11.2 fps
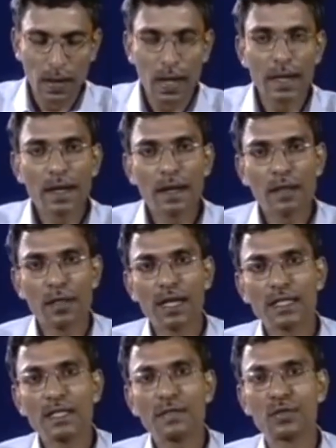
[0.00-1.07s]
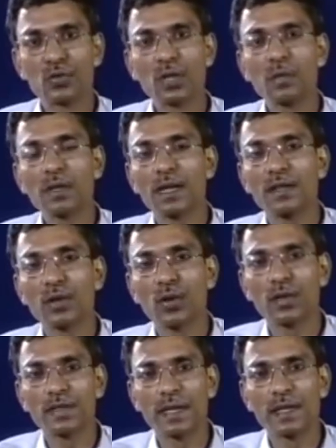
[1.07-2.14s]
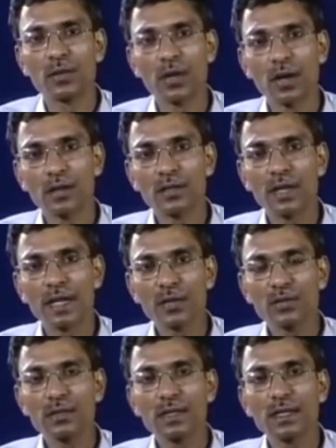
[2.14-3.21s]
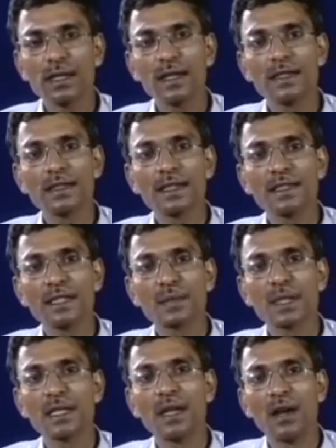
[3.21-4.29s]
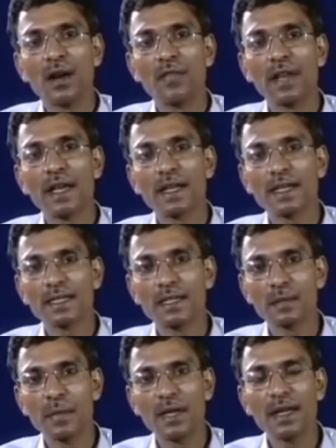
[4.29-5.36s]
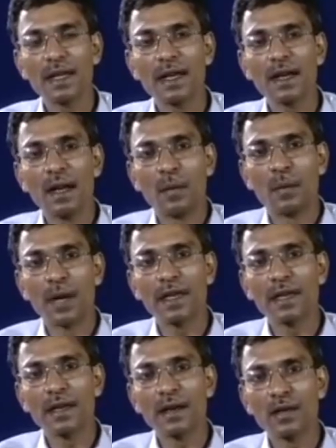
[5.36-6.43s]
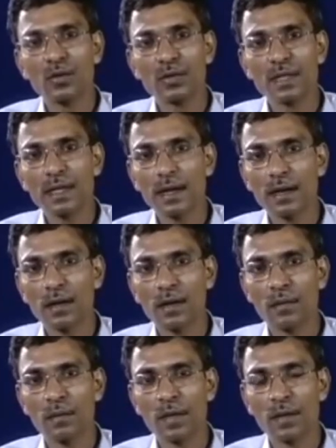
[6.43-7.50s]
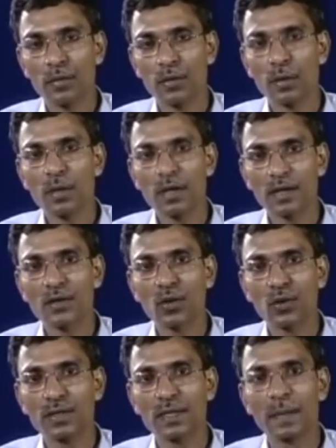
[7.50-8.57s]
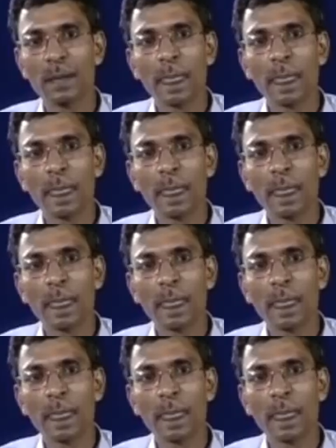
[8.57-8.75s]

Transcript: And selection of suitable controls. You can also reduce the energy consumption of an air conditioning building by using suitable controls.